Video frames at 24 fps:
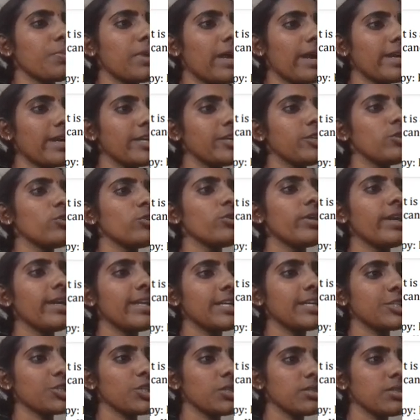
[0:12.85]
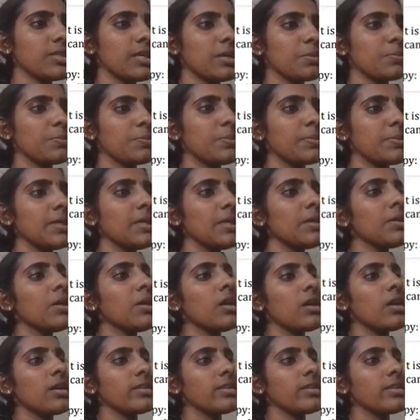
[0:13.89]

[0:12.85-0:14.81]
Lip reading: planning to radiation therapy,